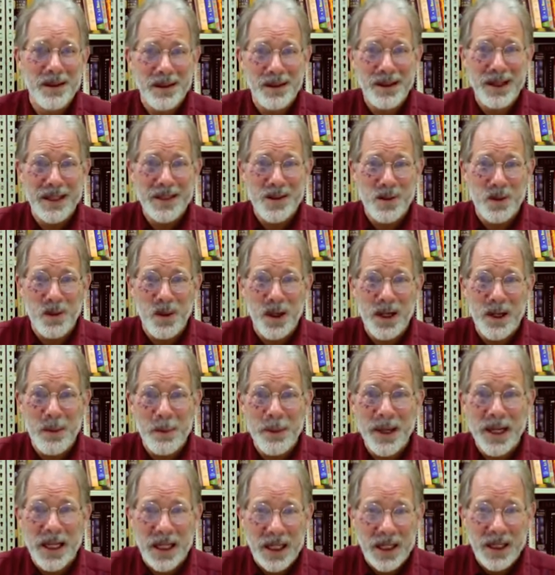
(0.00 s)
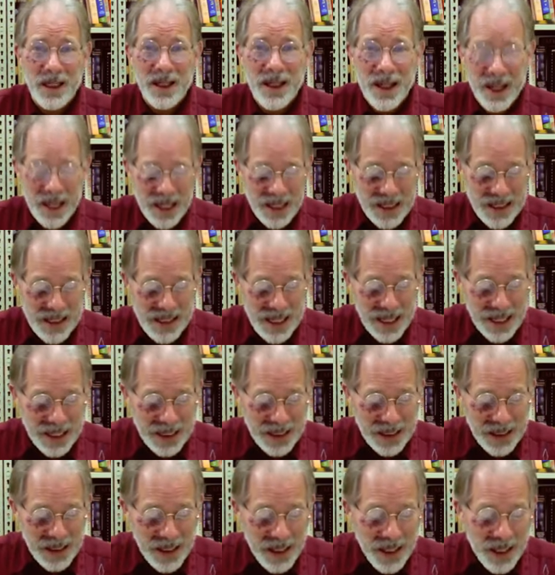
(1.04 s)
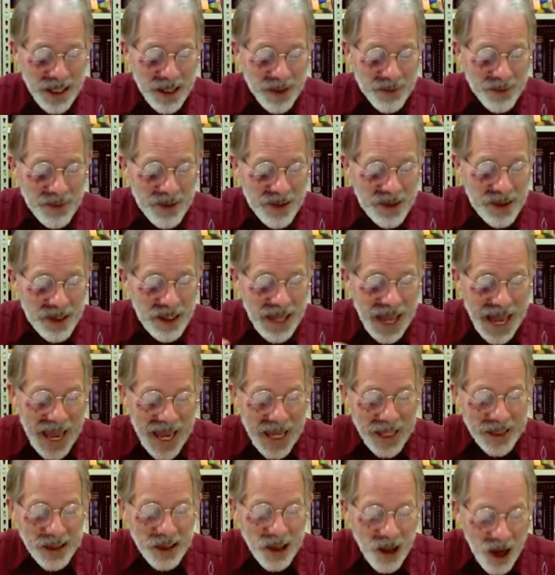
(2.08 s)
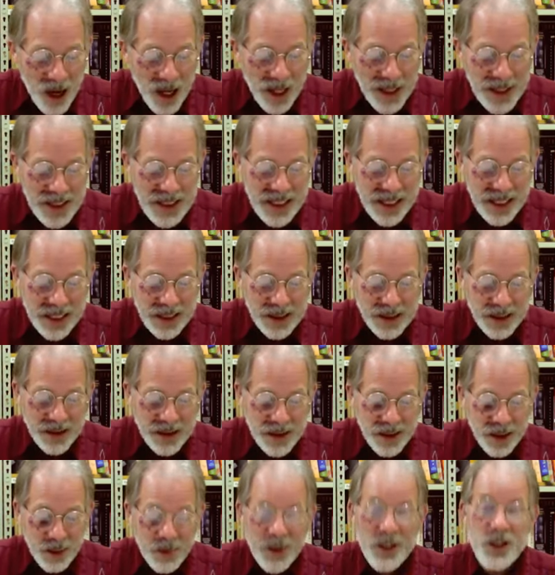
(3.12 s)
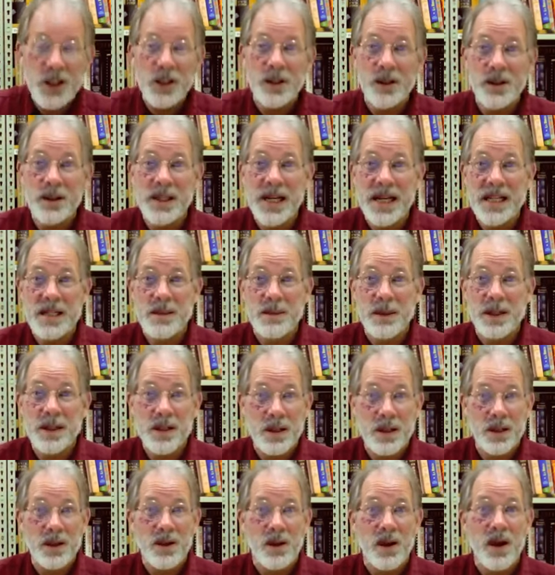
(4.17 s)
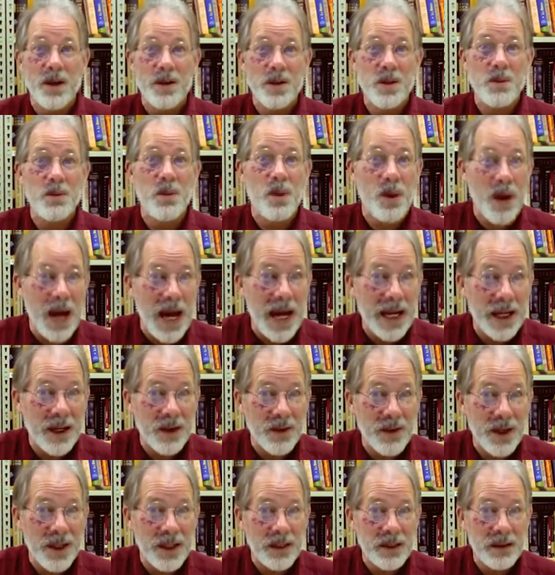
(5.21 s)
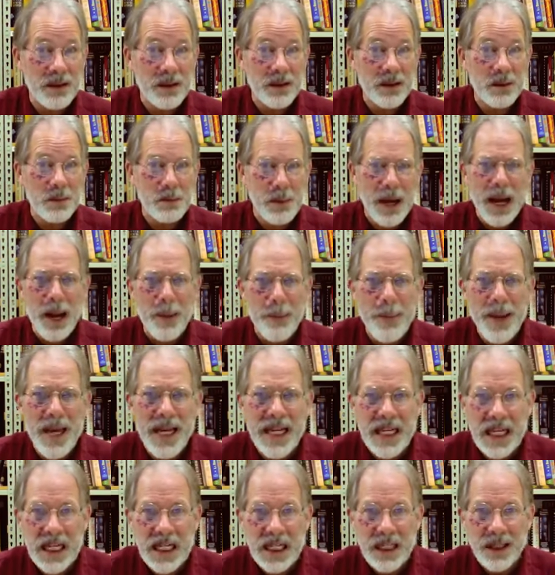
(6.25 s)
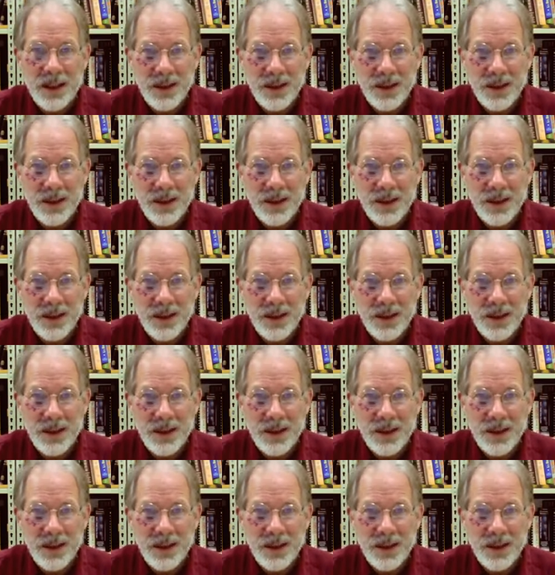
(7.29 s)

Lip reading: That's one opinion. And second, and content to the original New Testament, so they're also more accurate. By opinion.